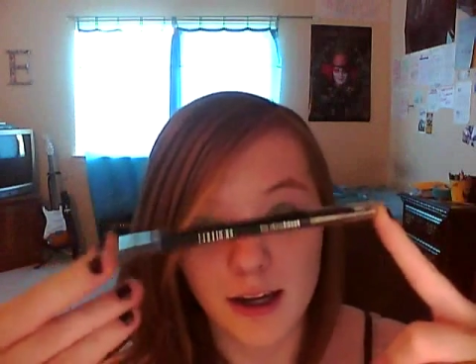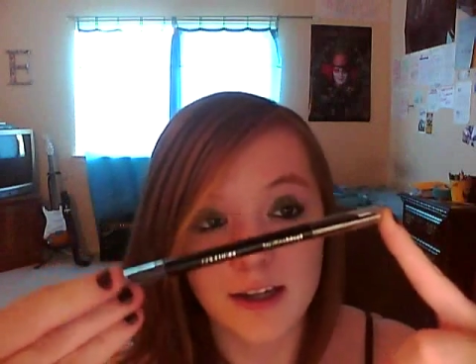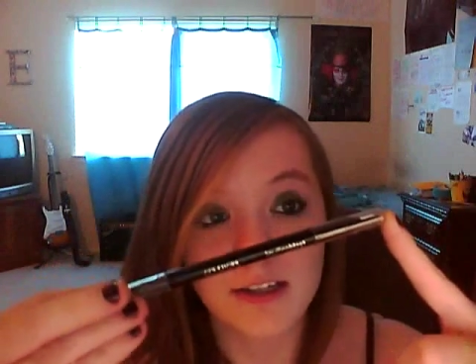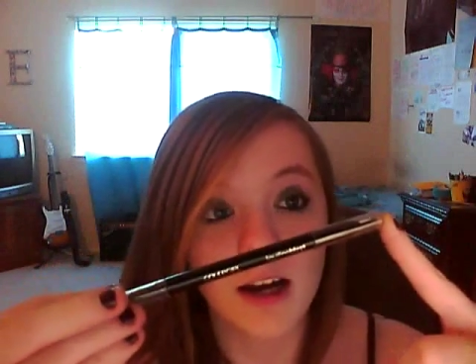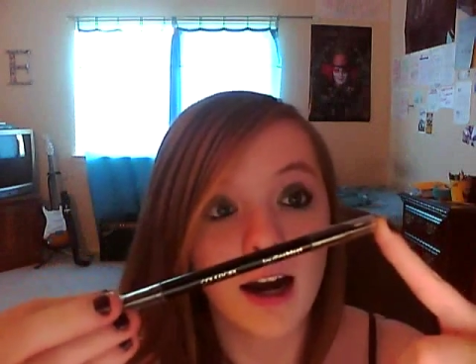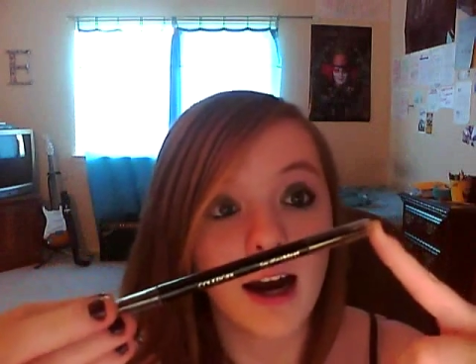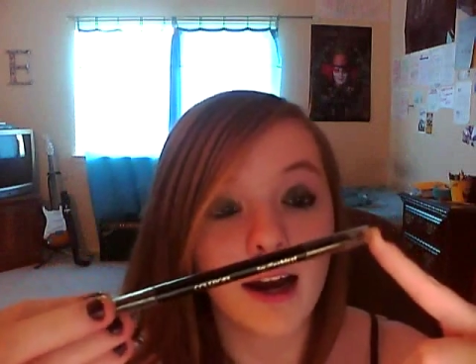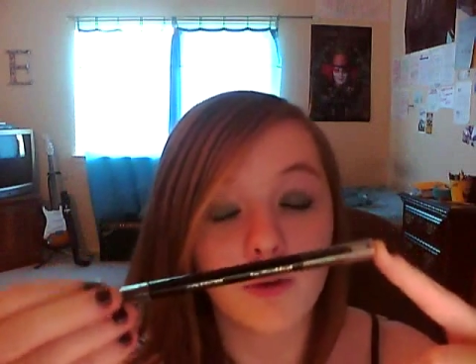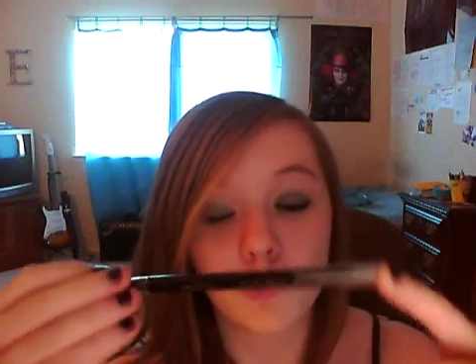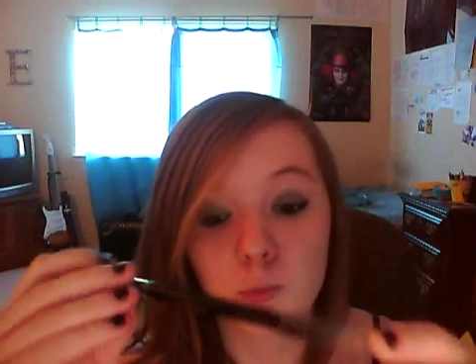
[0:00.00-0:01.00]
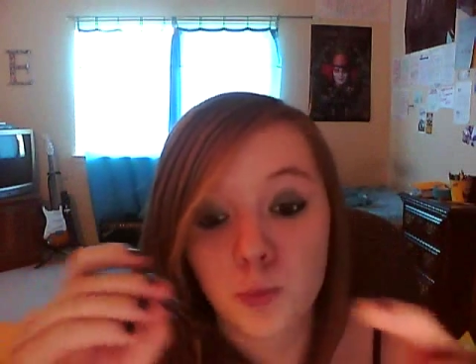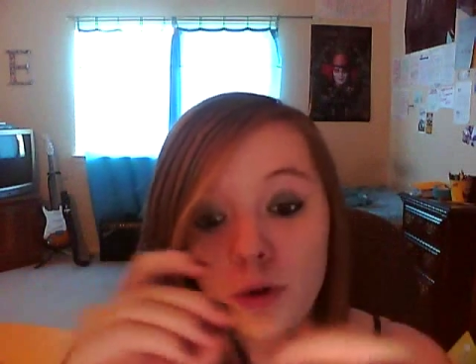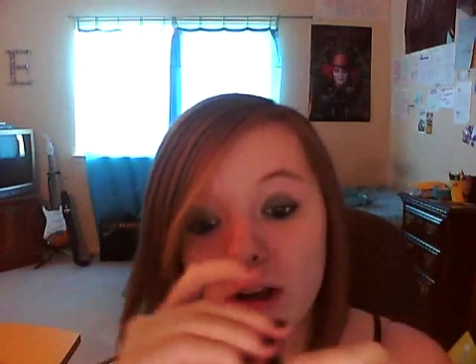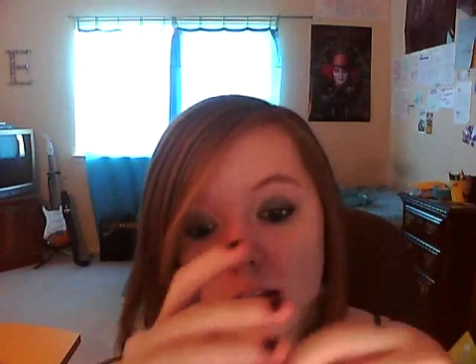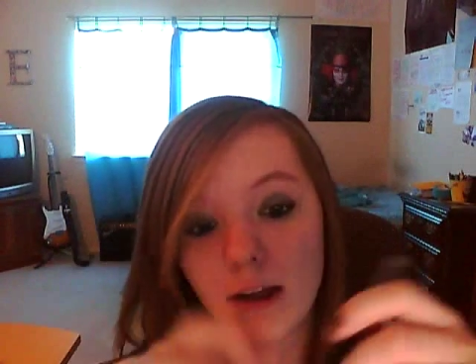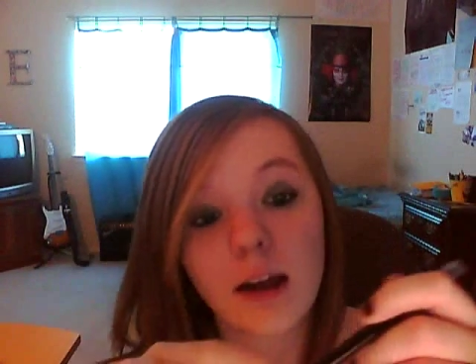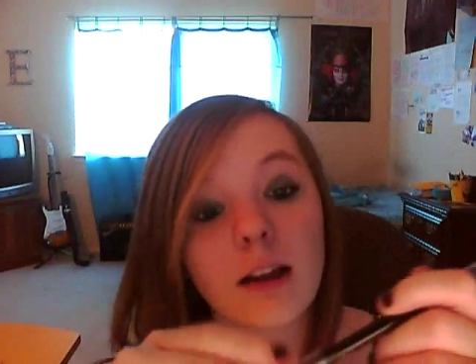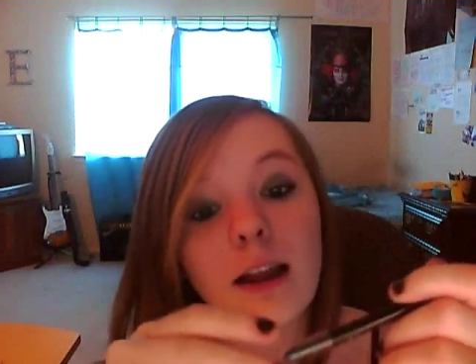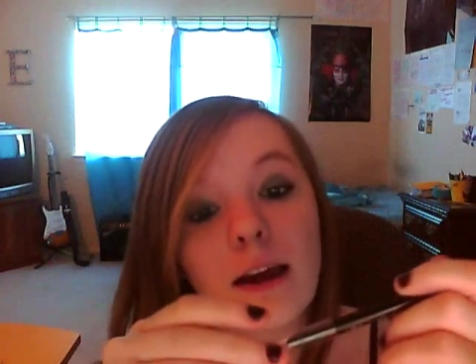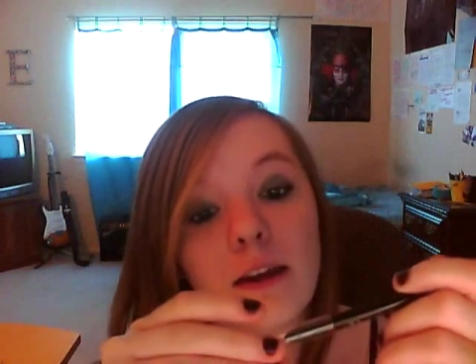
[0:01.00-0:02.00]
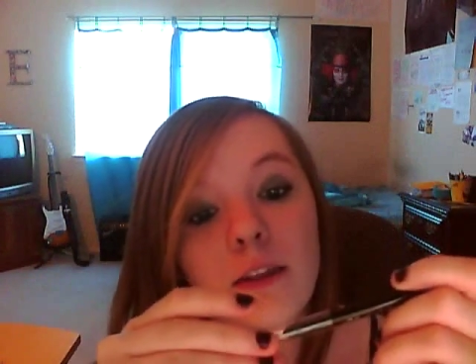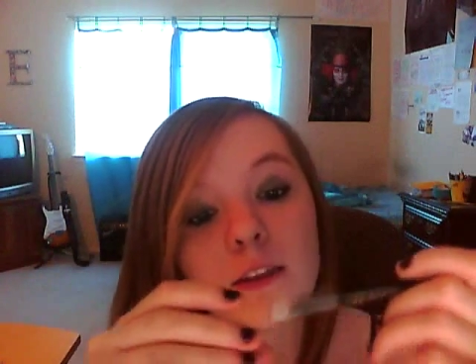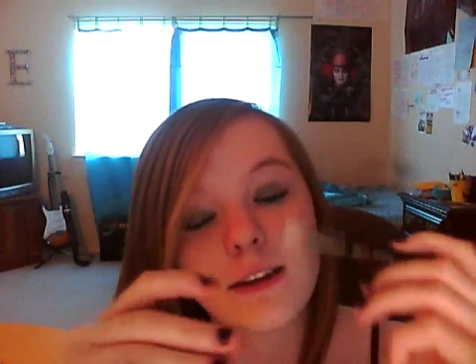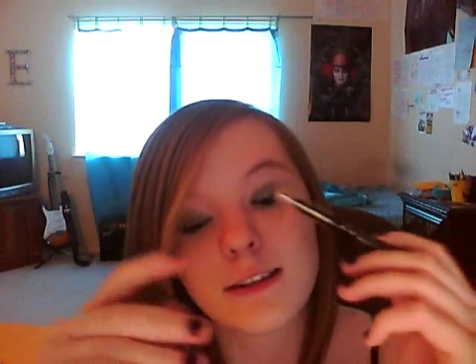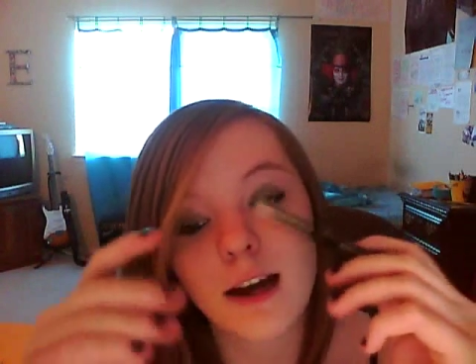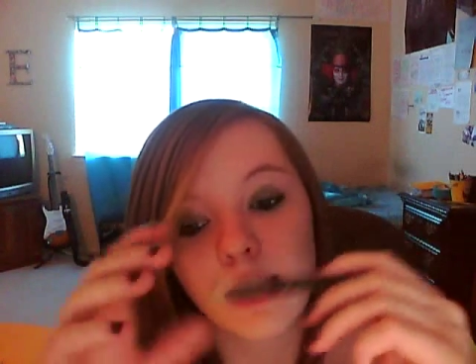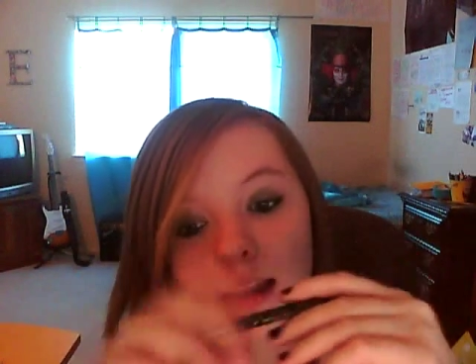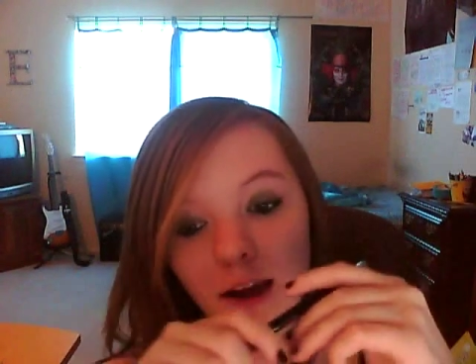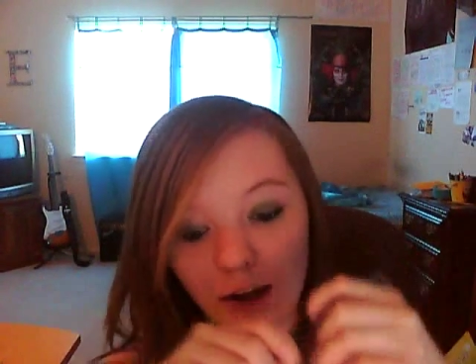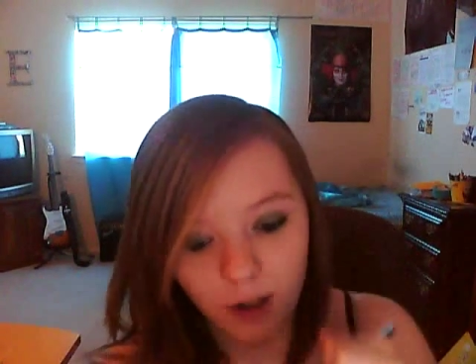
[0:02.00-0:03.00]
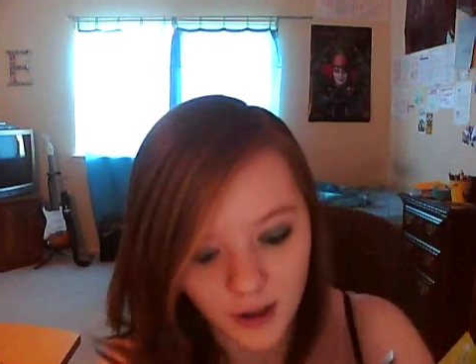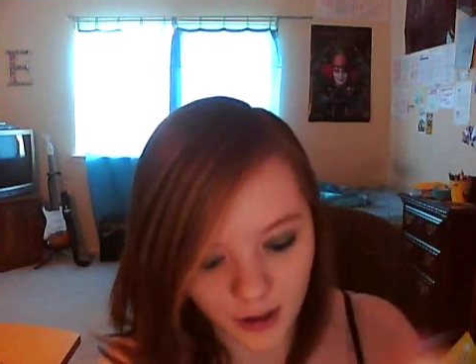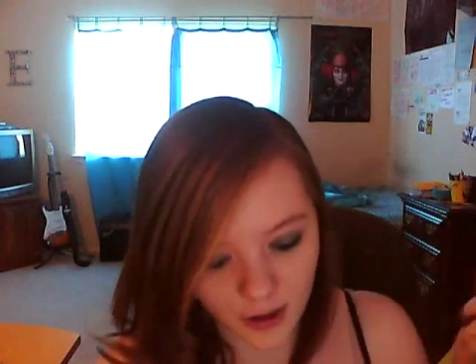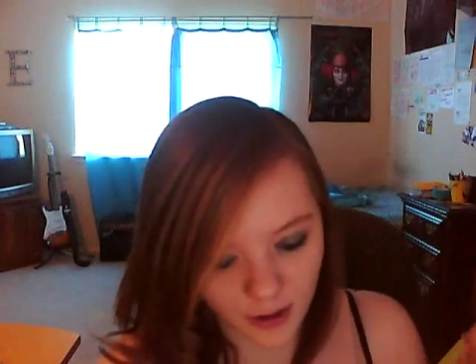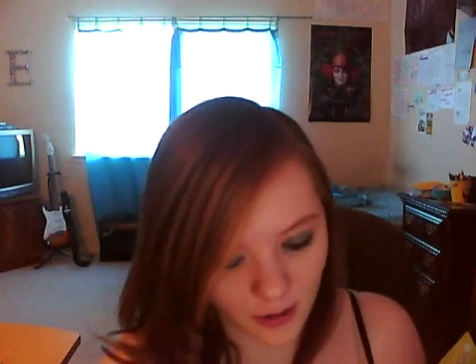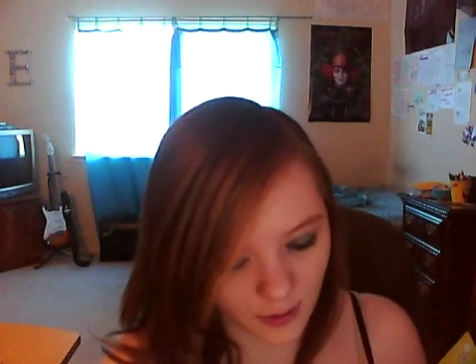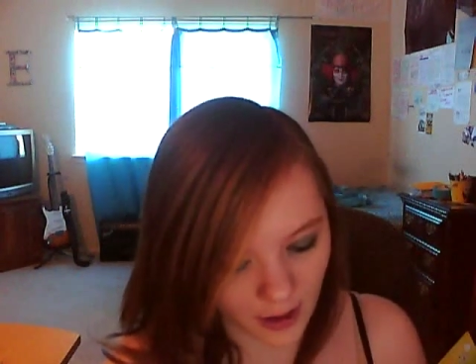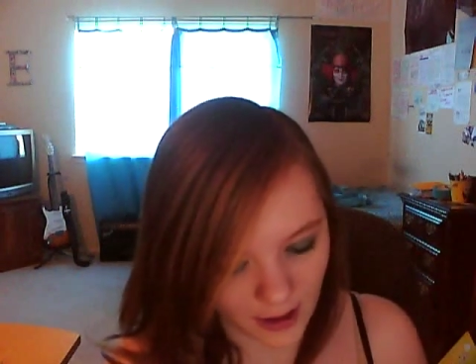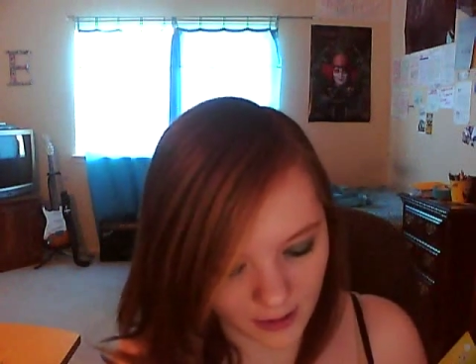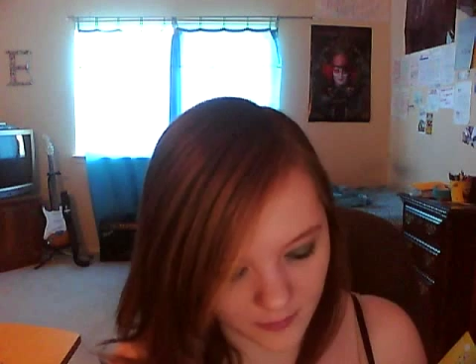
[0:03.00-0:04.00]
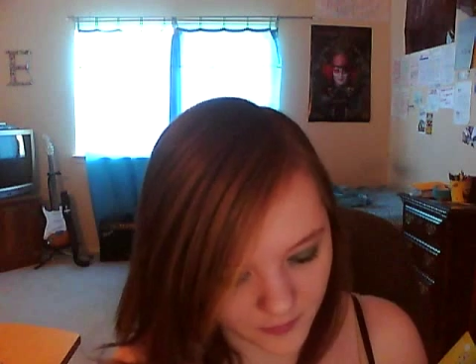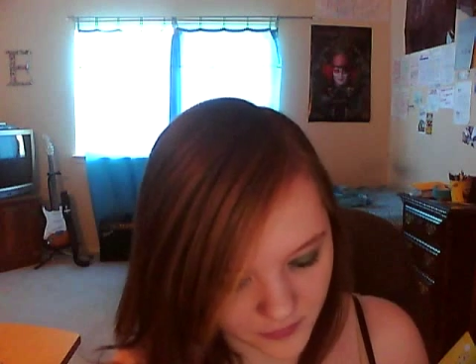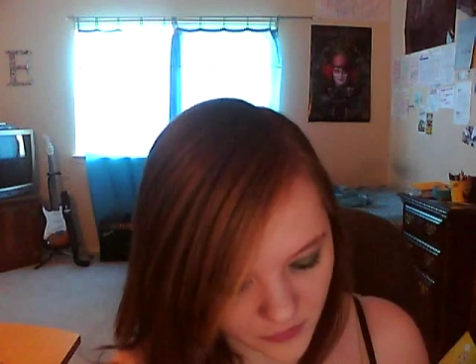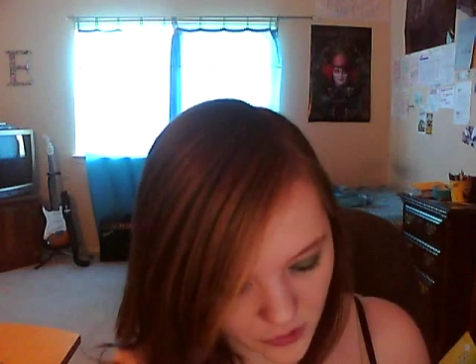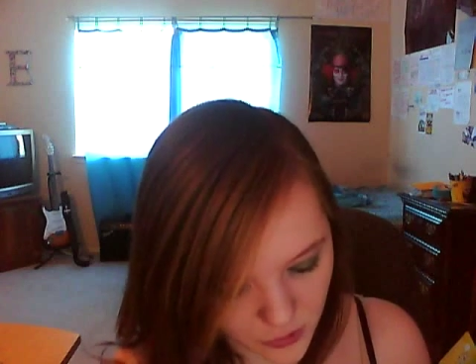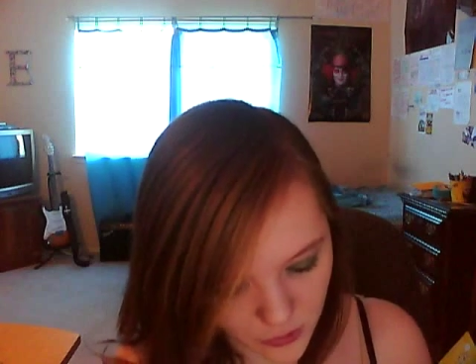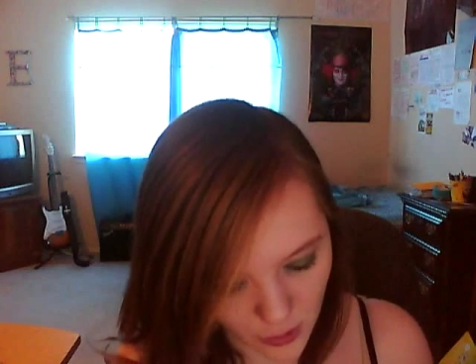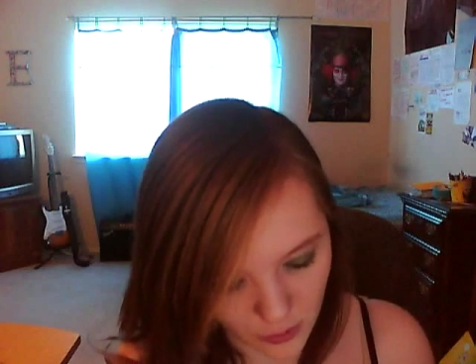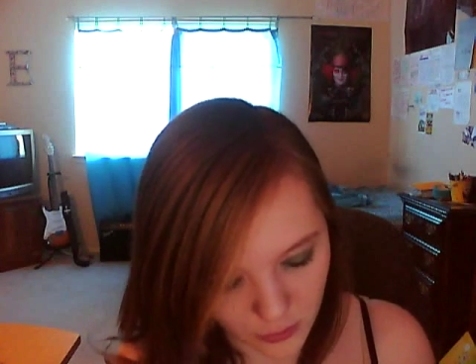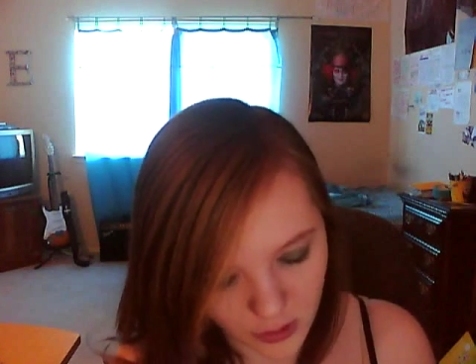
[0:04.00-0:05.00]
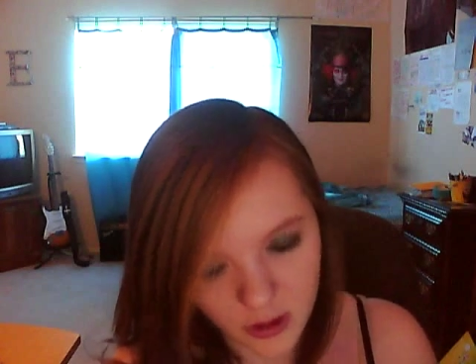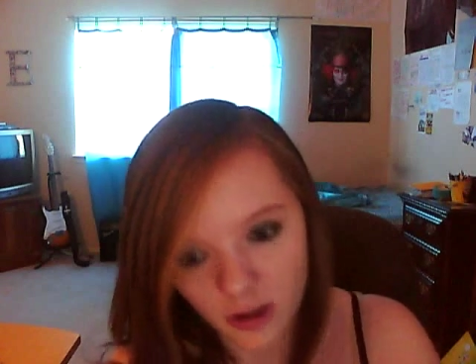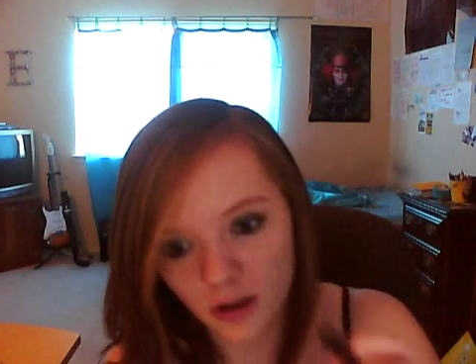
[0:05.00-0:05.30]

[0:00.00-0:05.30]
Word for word: and I really like this eyeliner. Okay, so